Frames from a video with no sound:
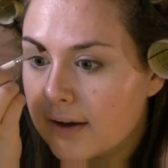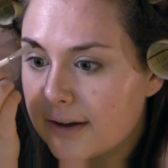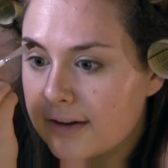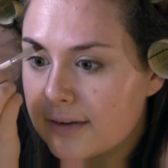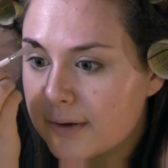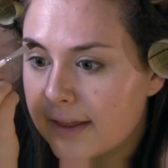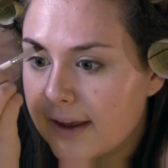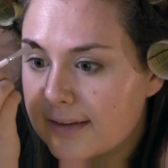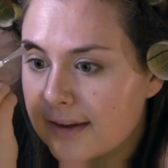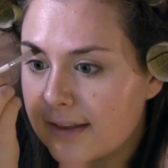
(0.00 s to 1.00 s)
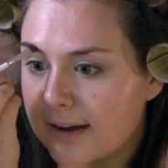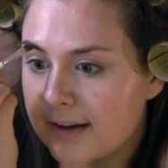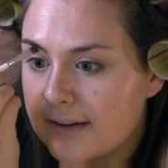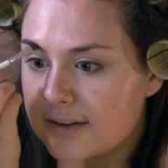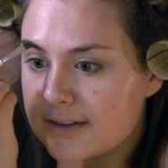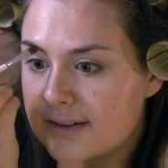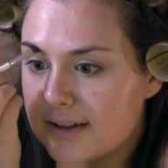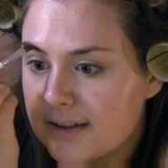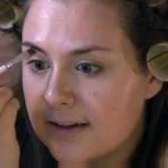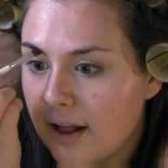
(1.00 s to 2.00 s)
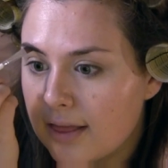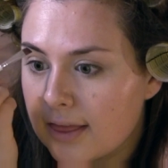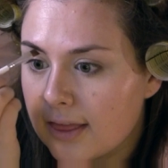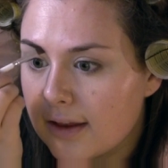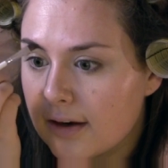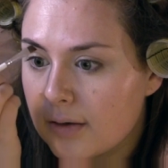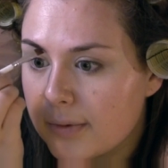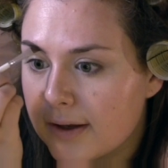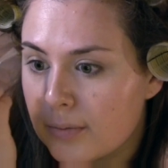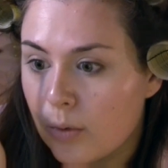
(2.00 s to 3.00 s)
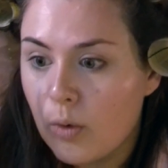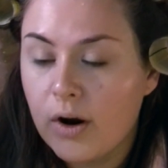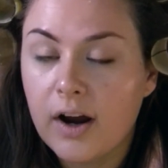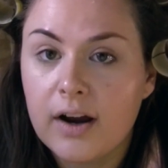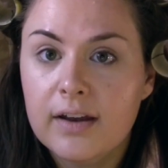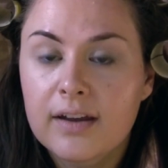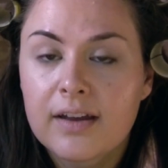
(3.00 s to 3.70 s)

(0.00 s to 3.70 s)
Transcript: Started realizing like I just needed a little bit more